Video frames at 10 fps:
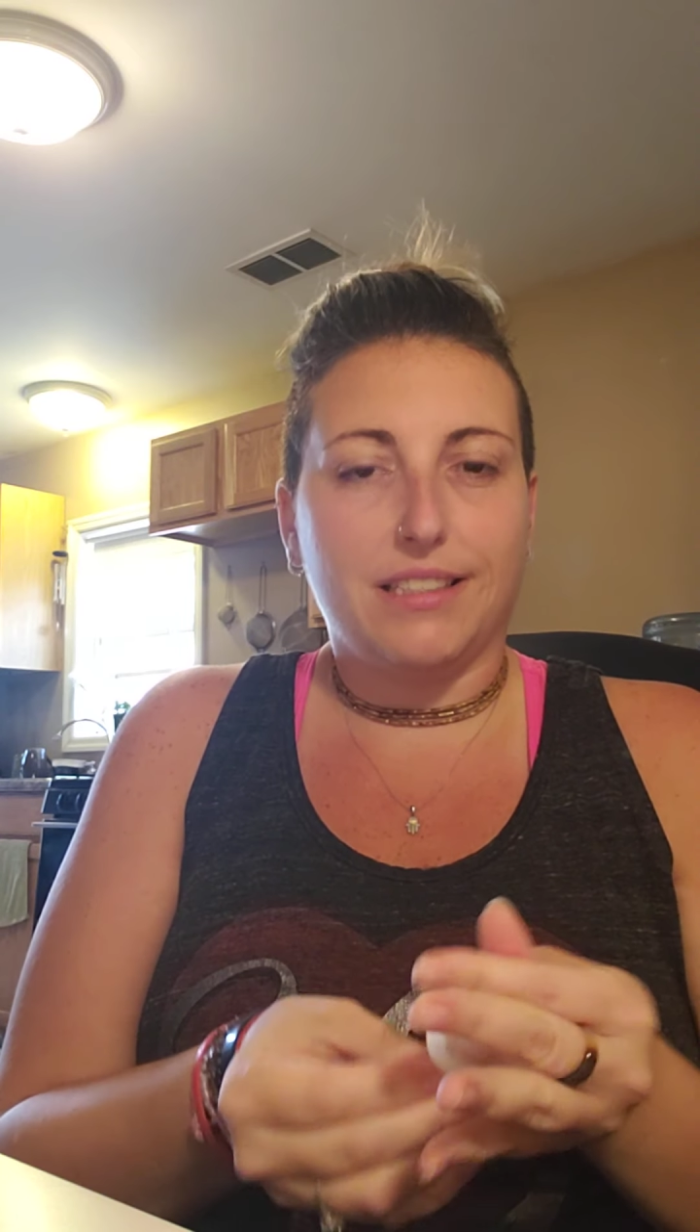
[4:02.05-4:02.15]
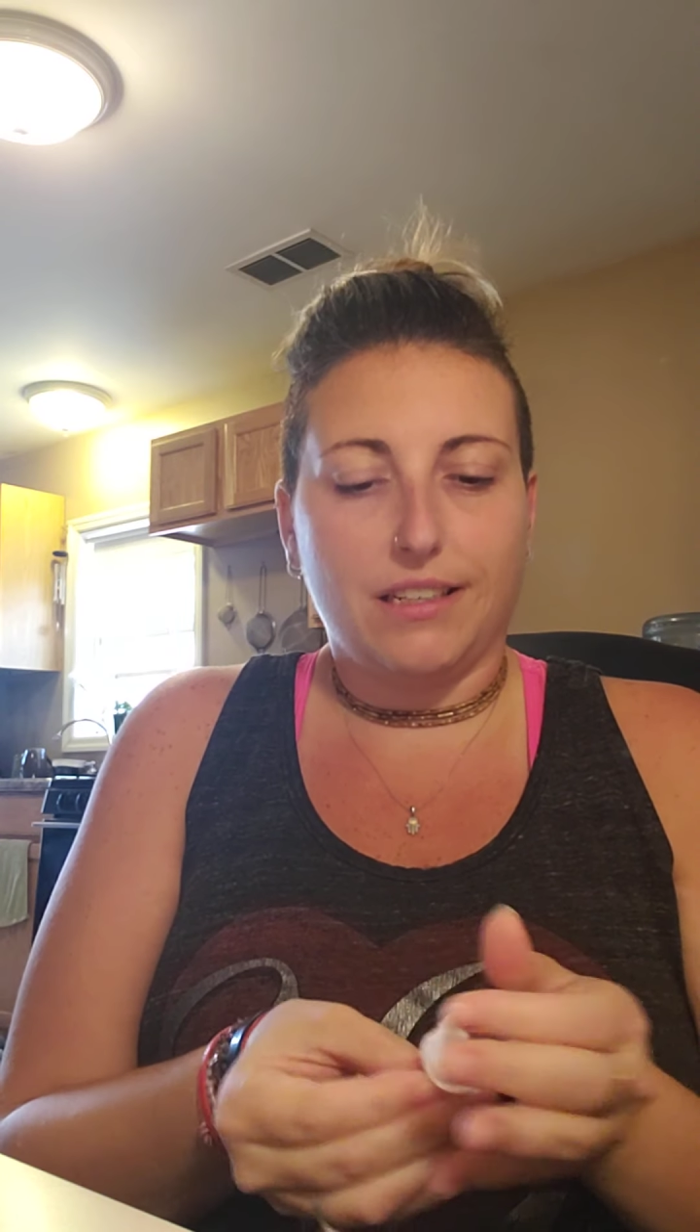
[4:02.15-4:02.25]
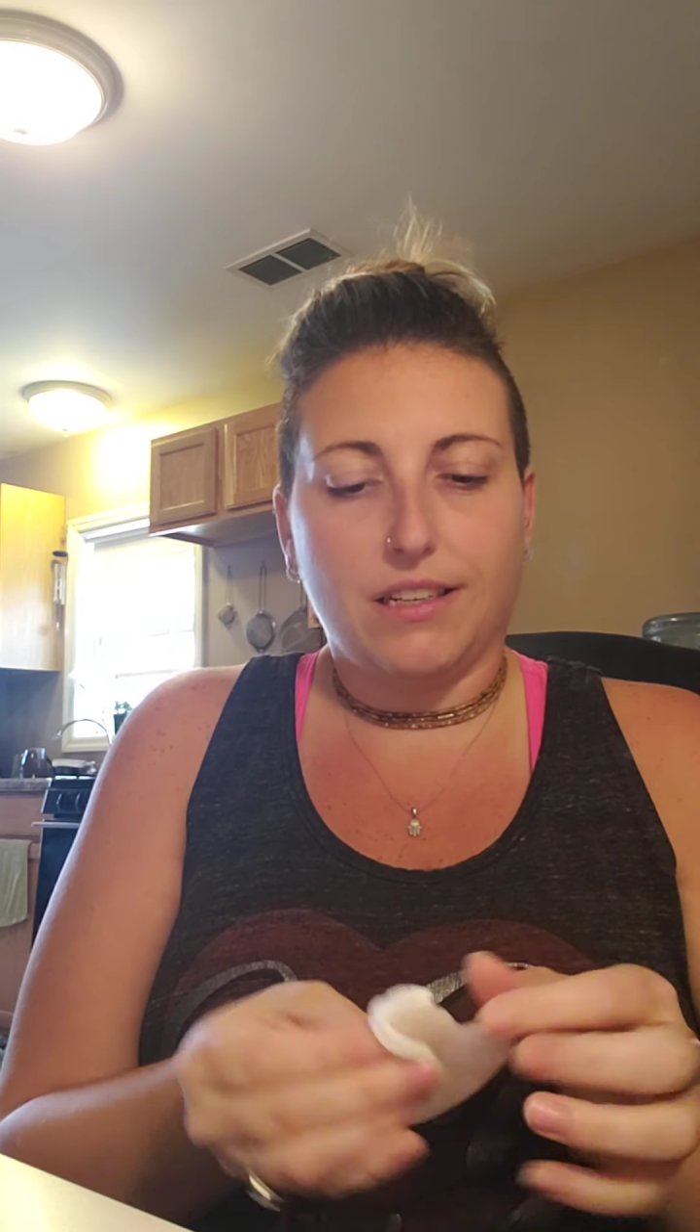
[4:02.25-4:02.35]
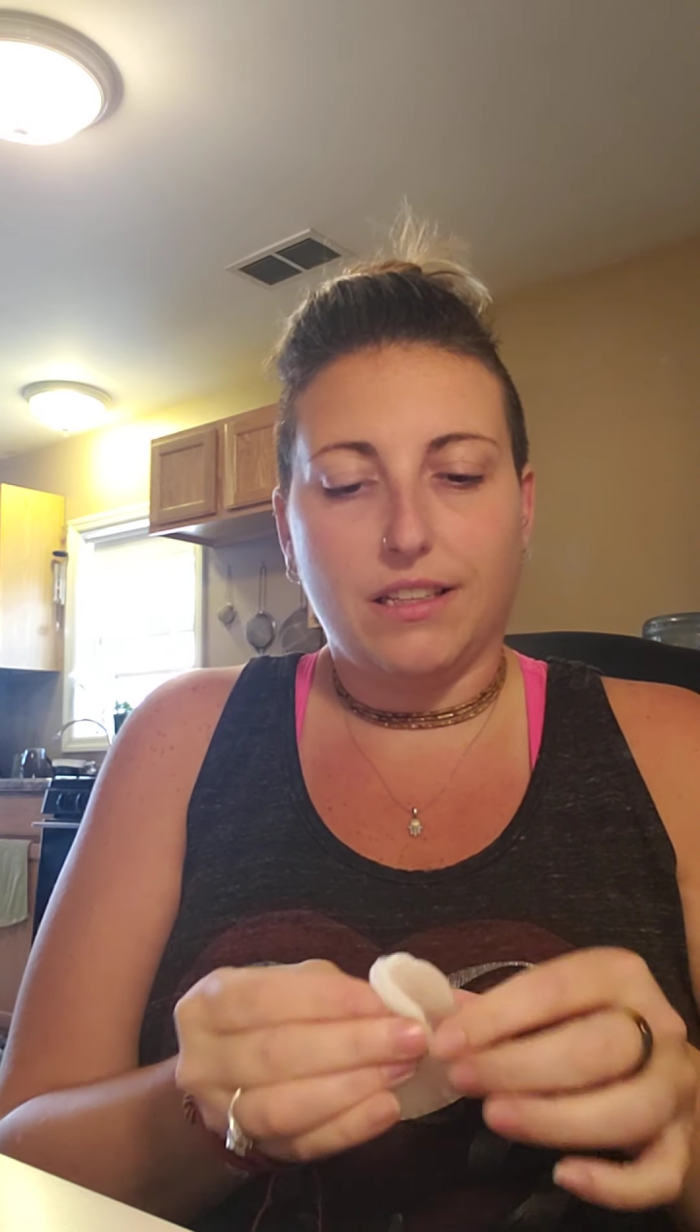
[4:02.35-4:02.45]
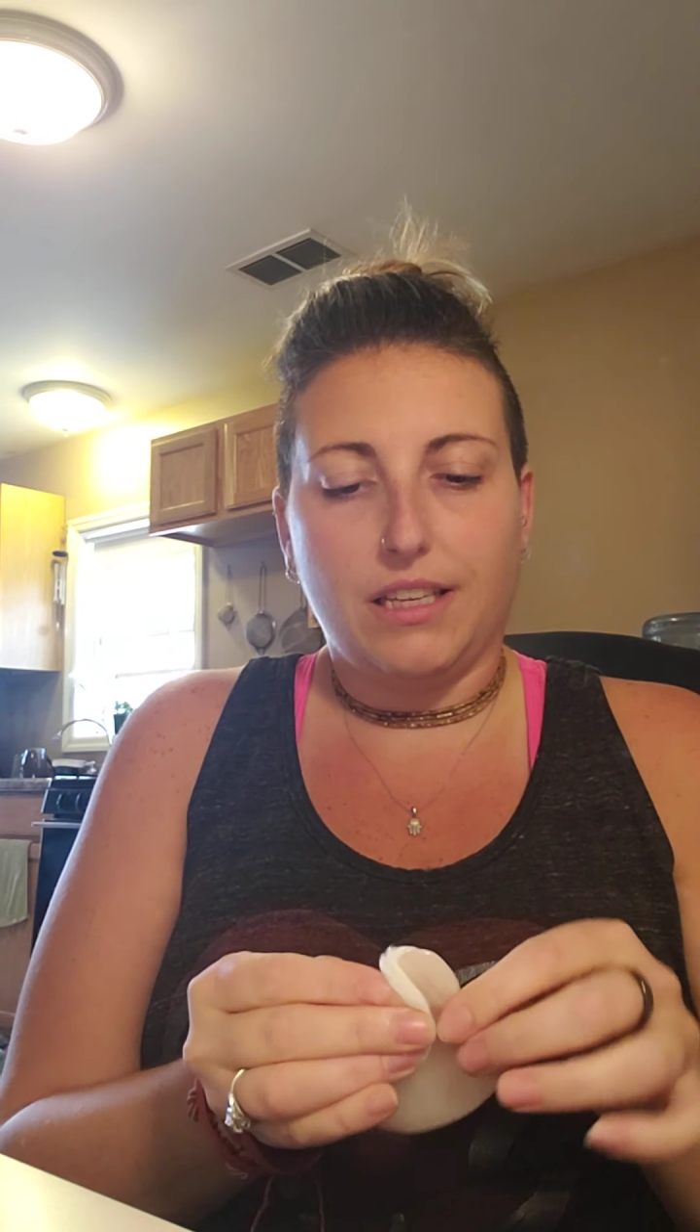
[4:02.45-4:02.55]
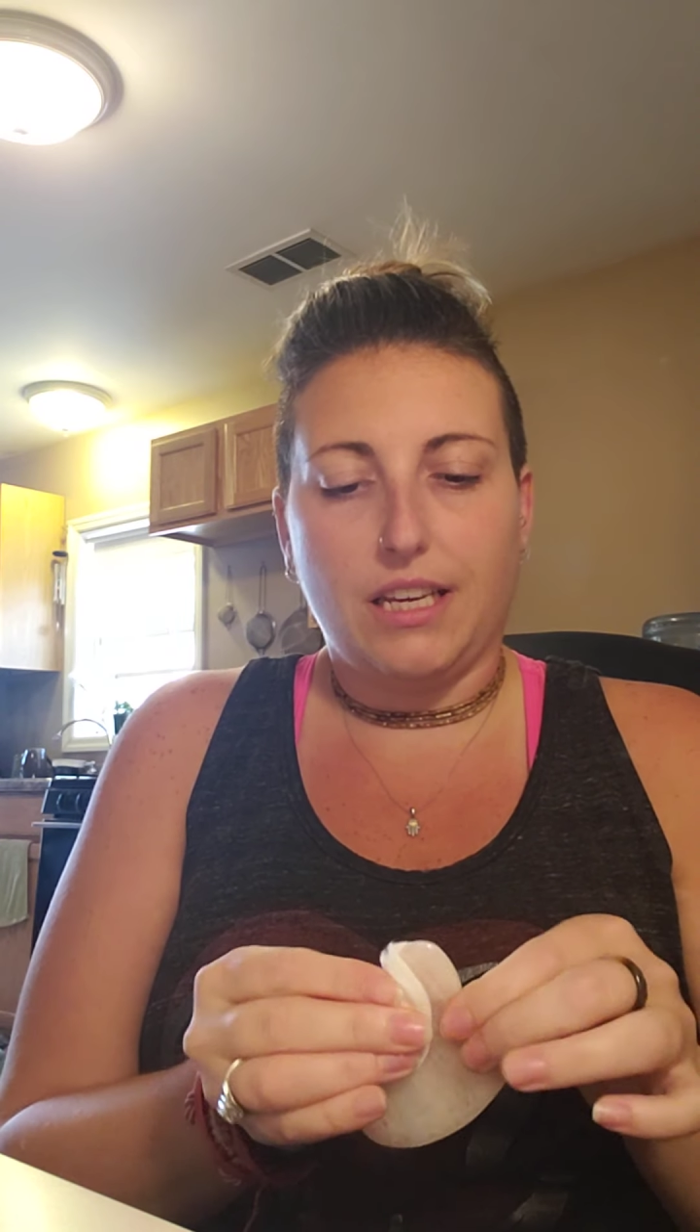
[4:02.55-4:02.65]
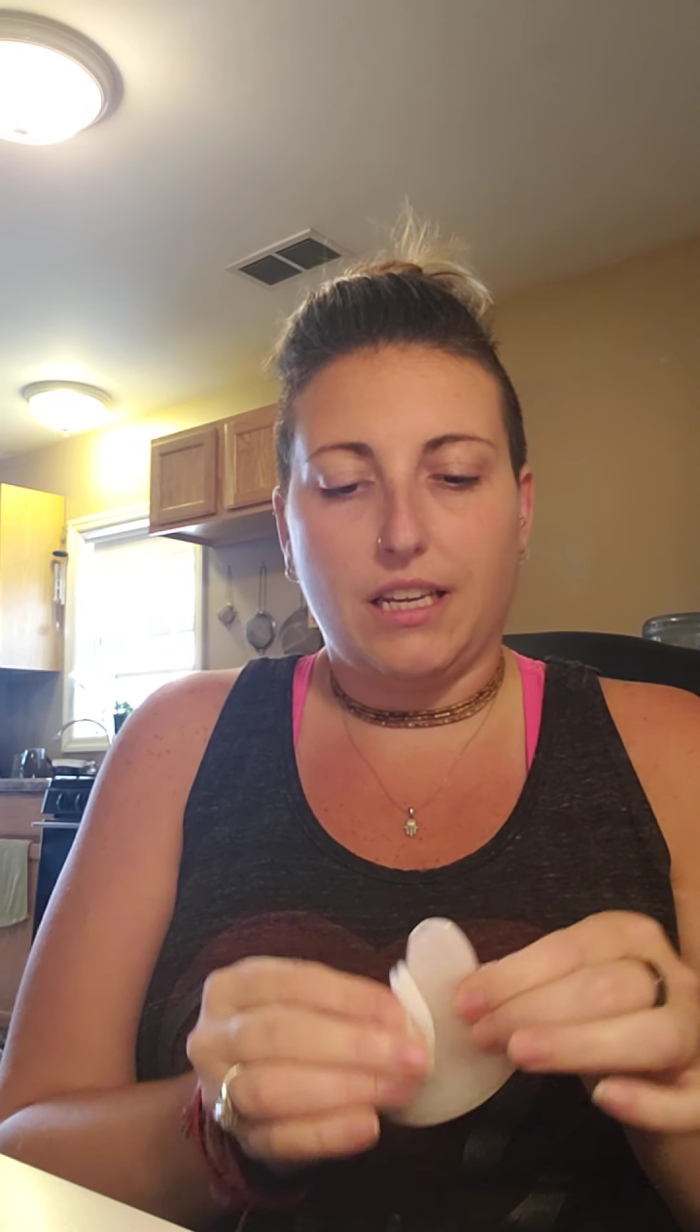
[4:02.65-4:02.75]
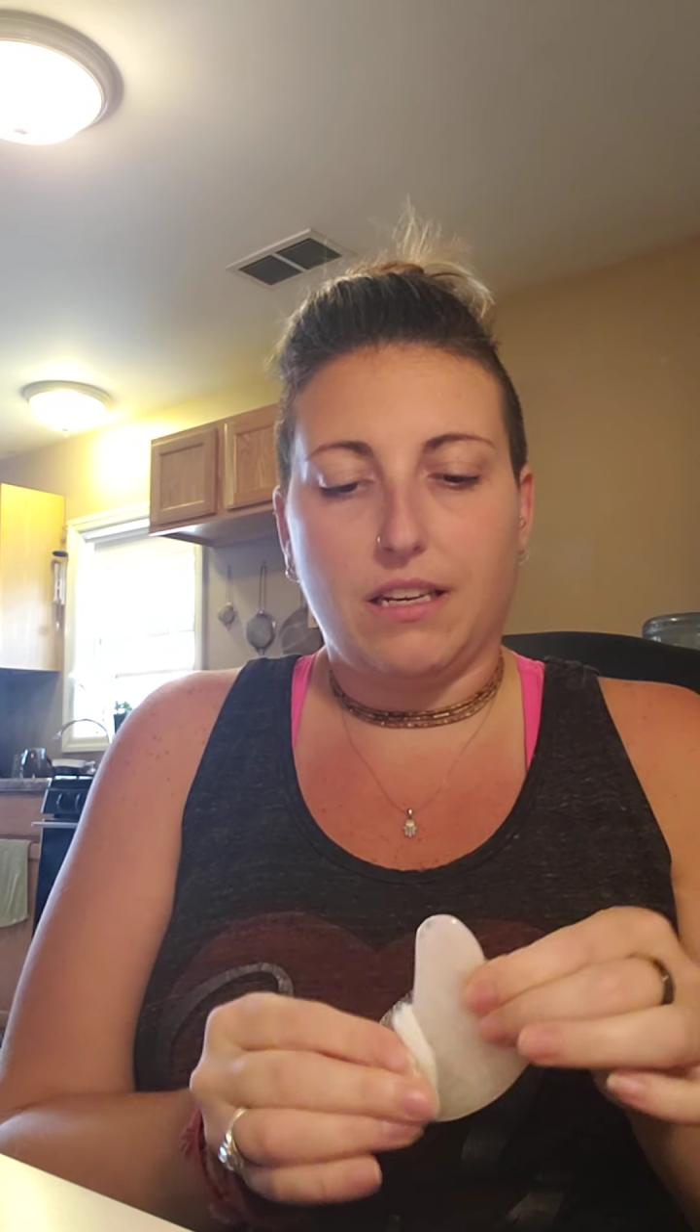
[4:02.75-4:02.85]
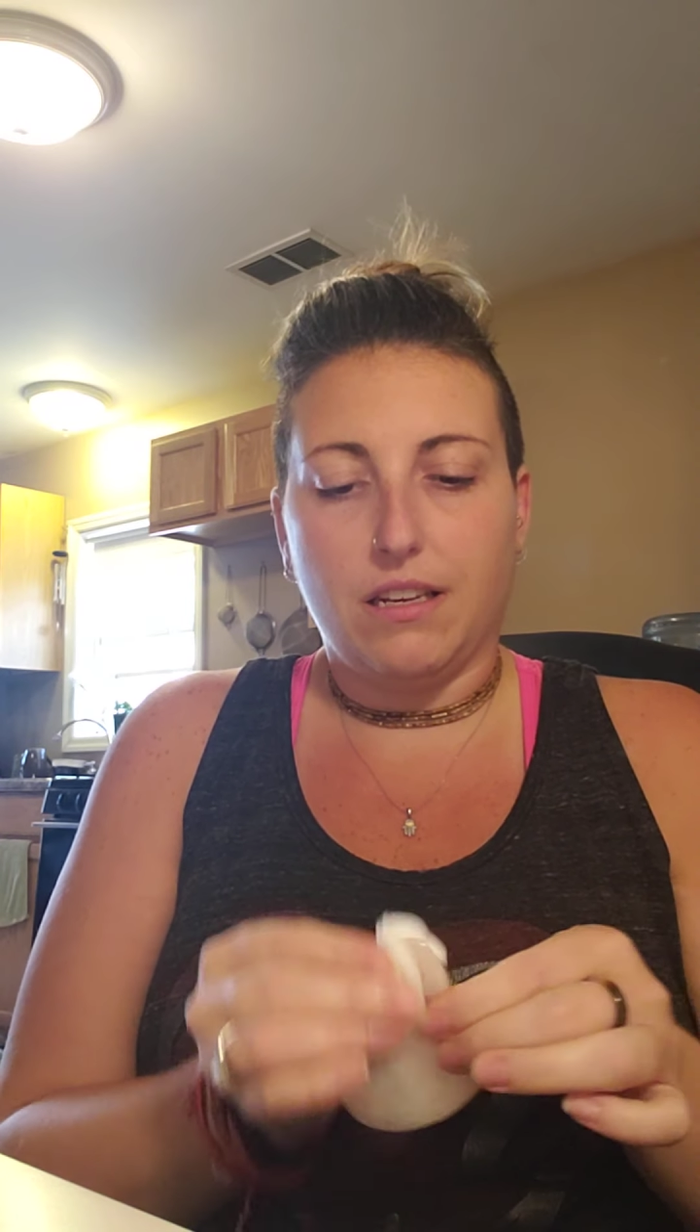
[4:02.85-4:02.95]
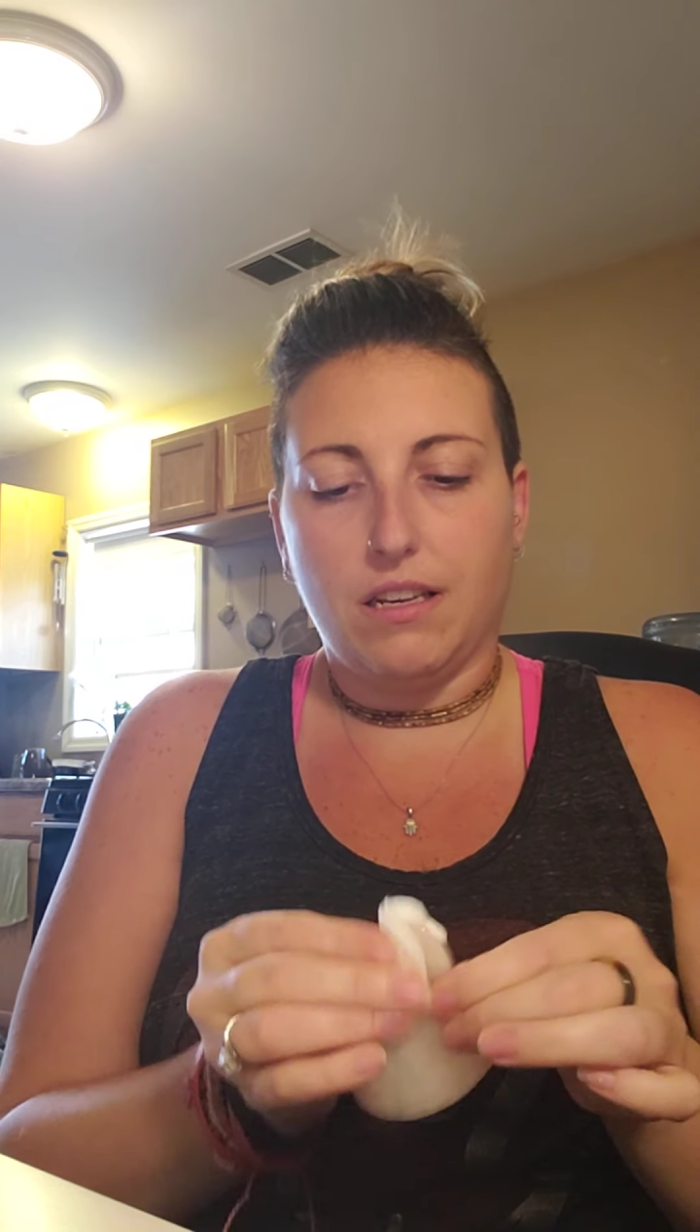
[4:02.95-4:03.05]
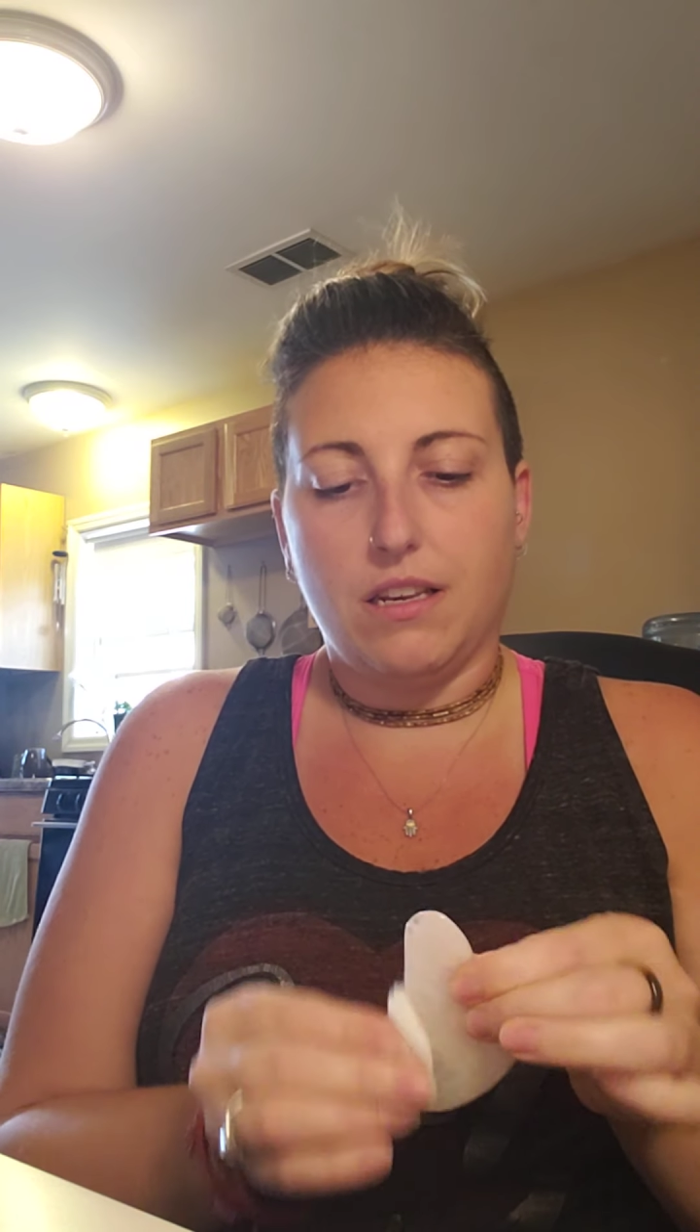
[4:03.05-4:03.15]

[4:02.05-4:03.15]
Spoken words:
and clean.